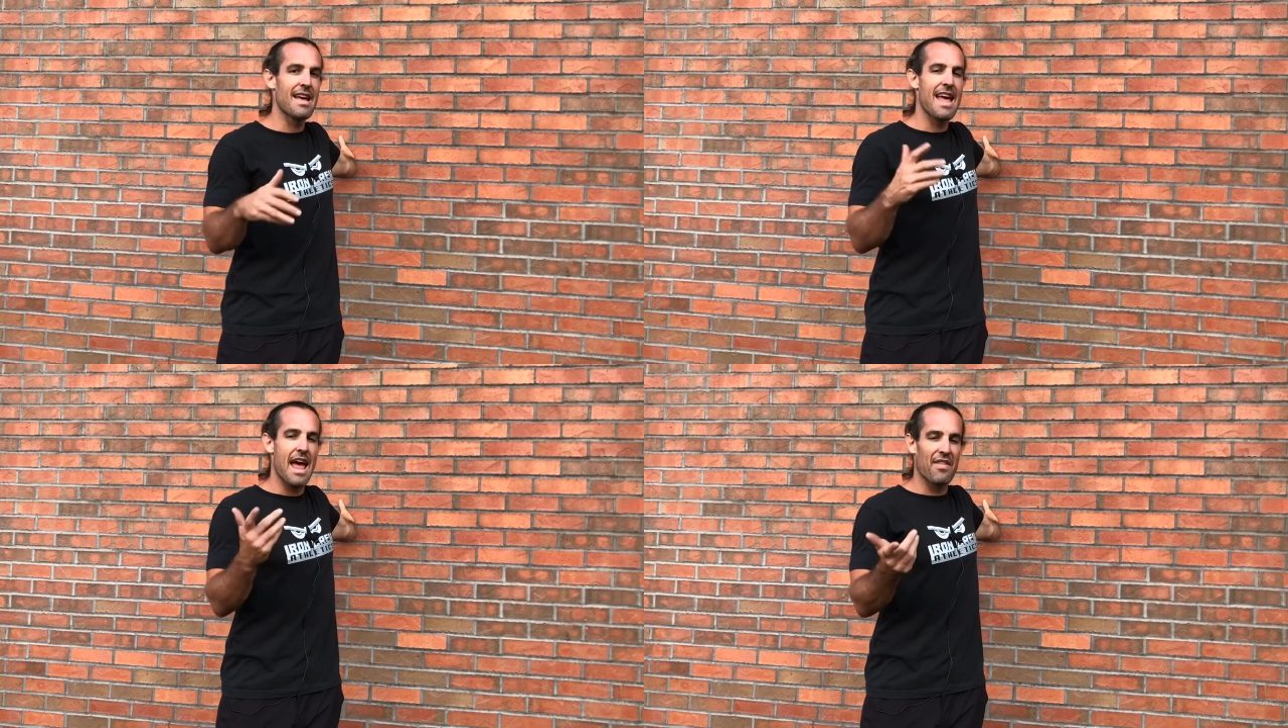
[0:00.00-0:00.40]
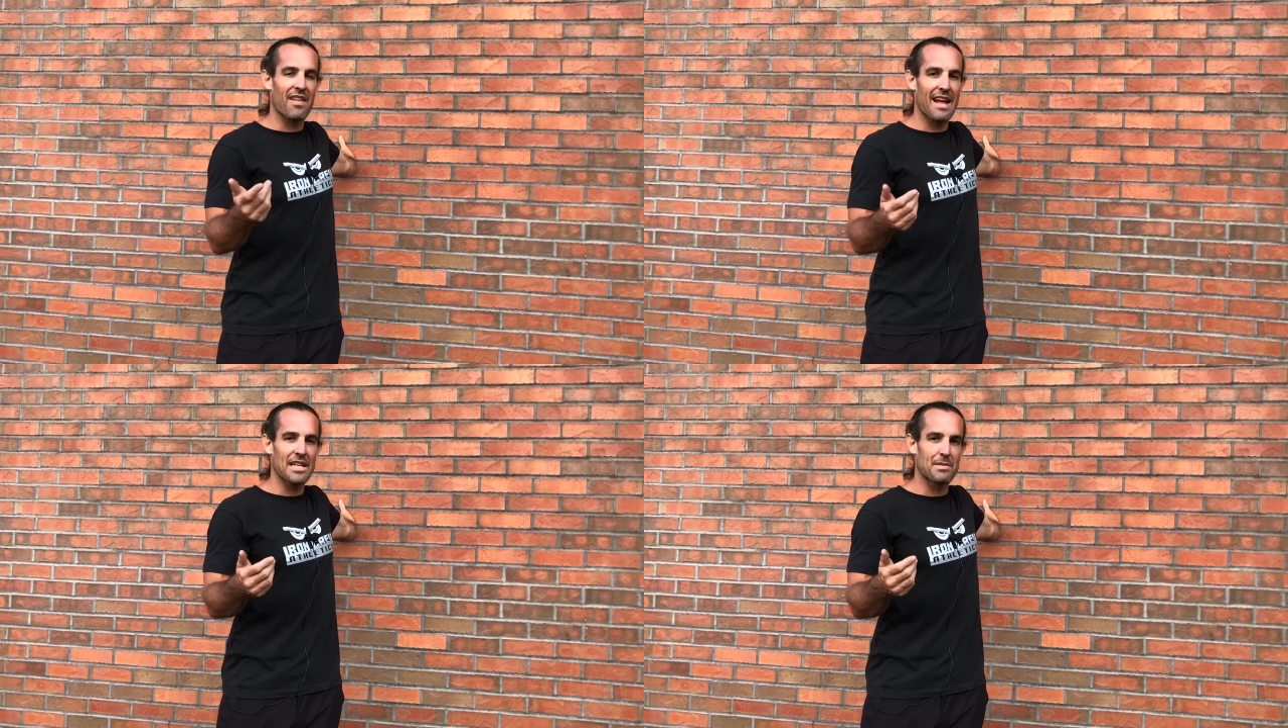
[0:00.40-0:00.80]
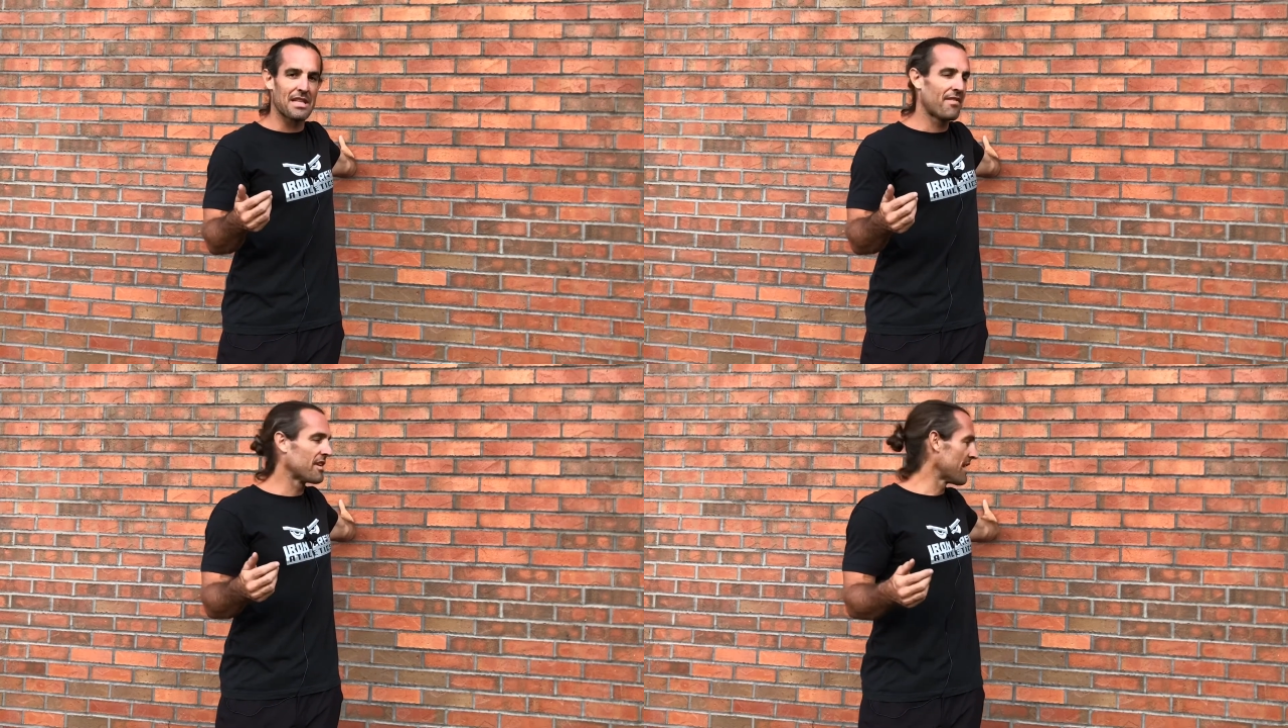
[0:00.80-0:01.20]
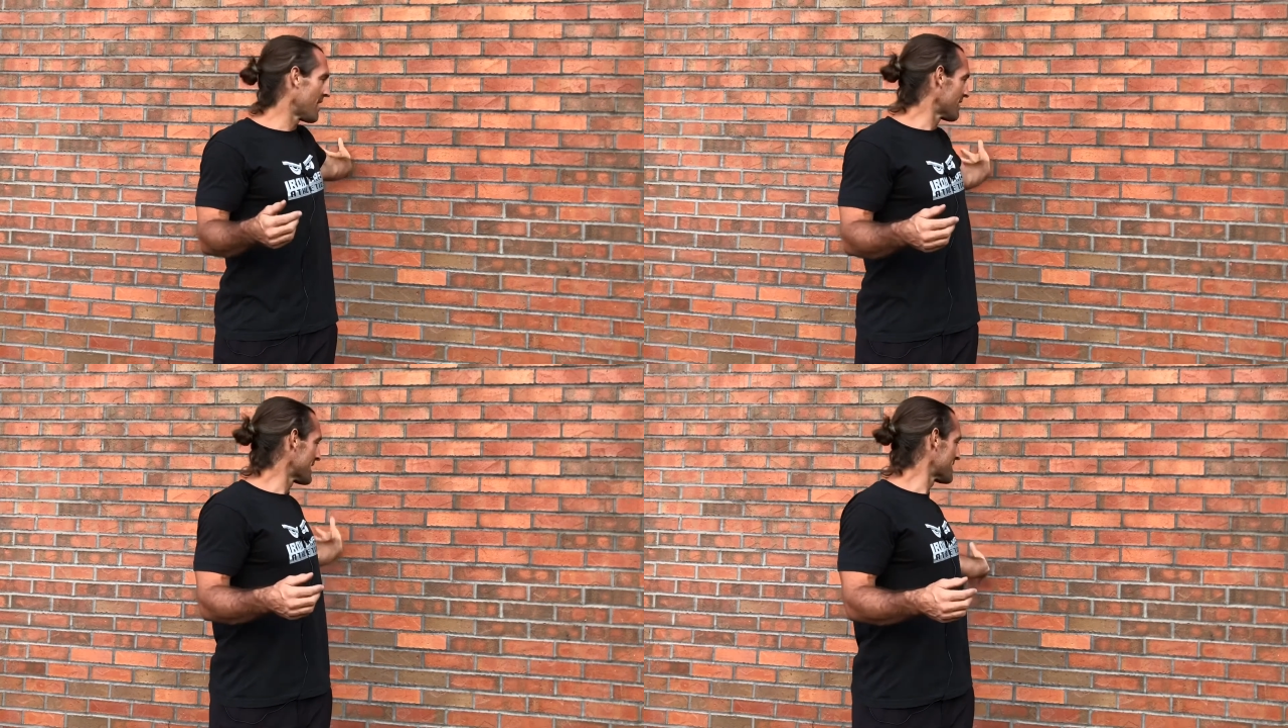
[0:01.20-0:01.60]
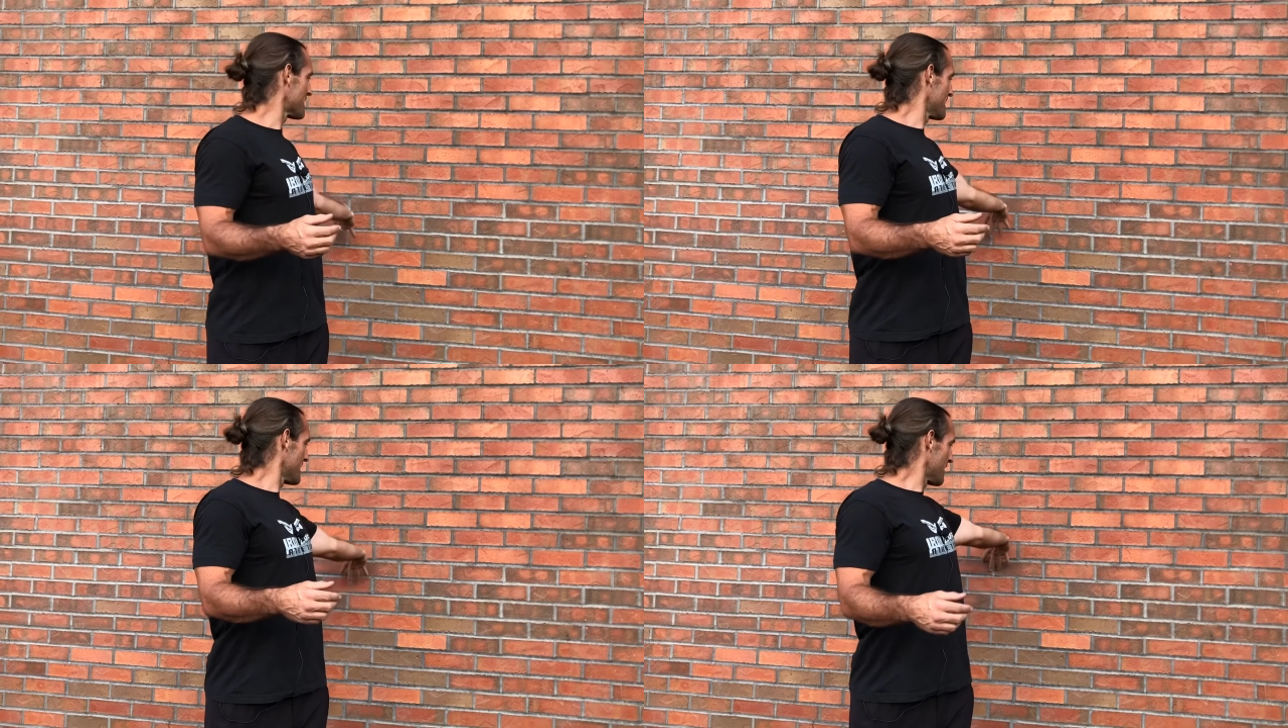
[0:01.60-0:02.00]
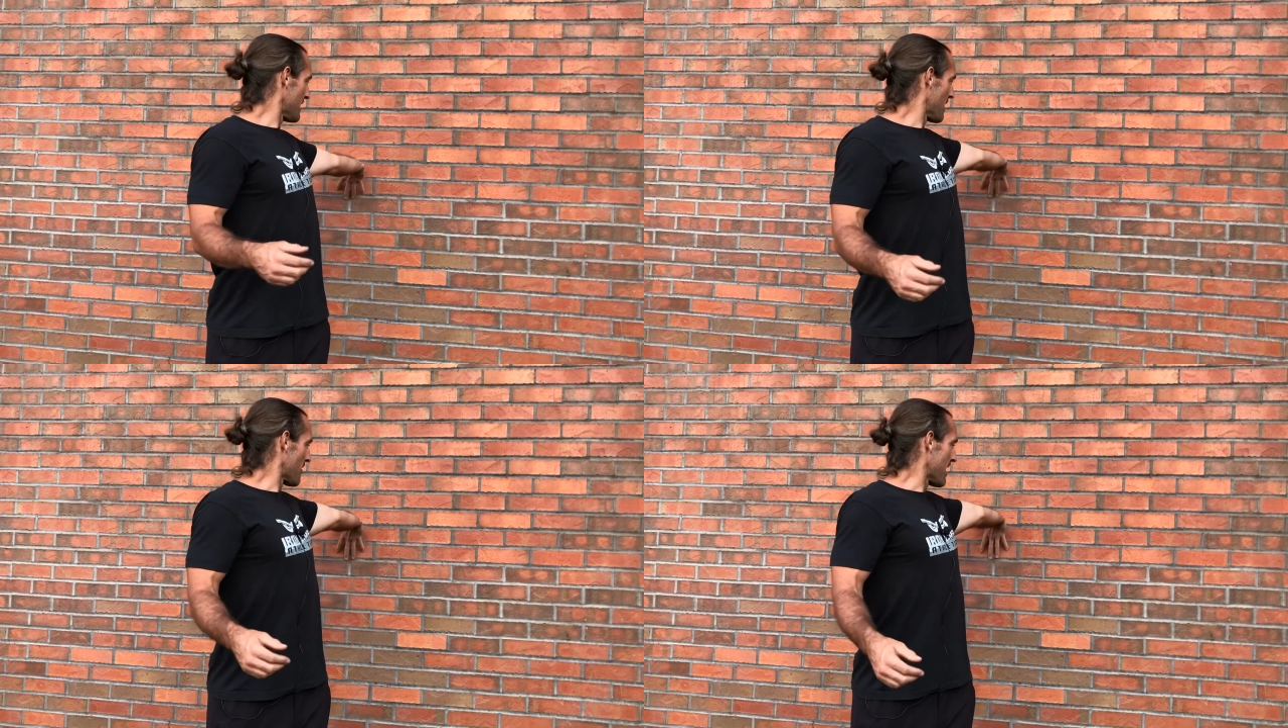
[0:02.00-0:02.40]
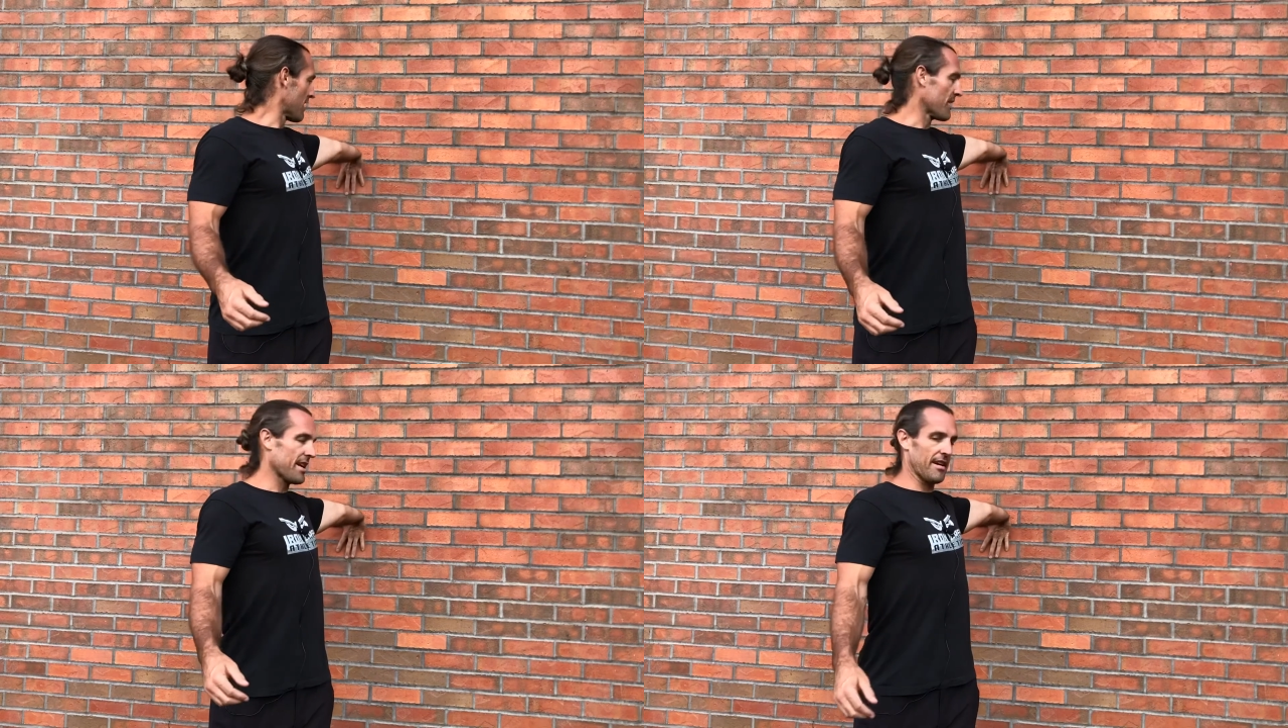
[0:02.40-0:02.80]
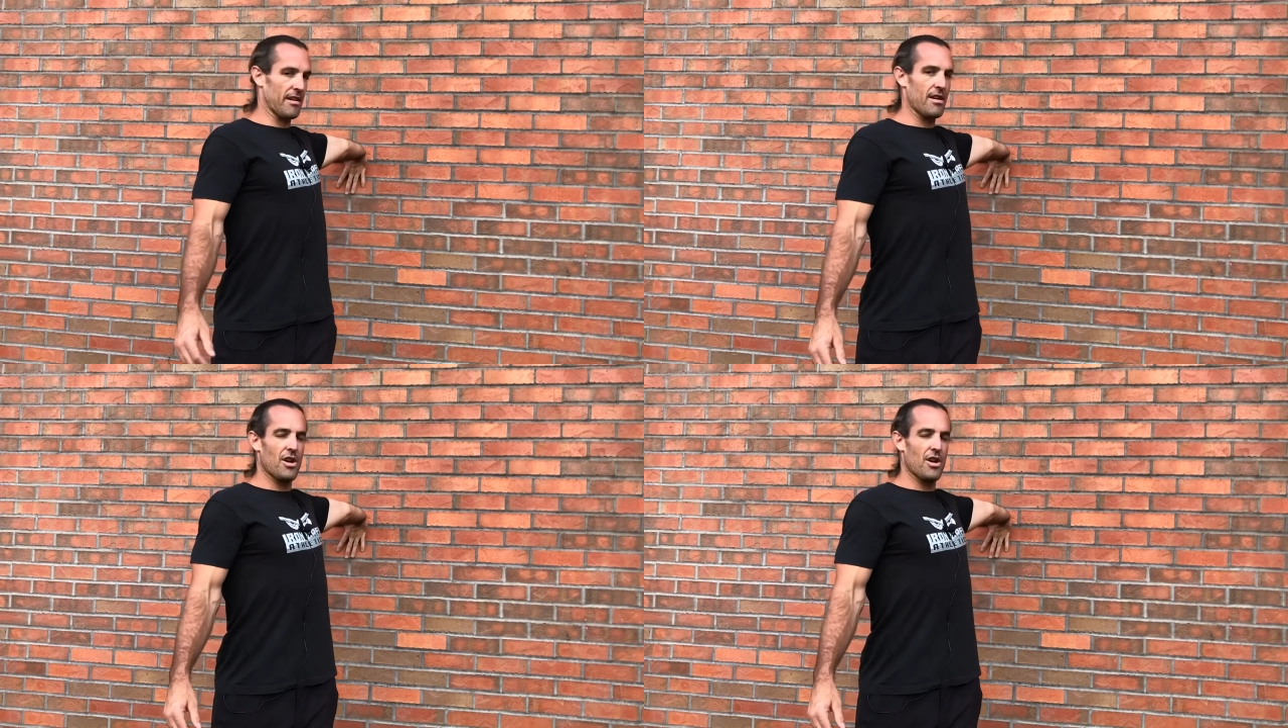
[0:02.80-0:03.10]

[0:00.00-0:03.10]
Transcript: And then last but definitely not least, the other angle here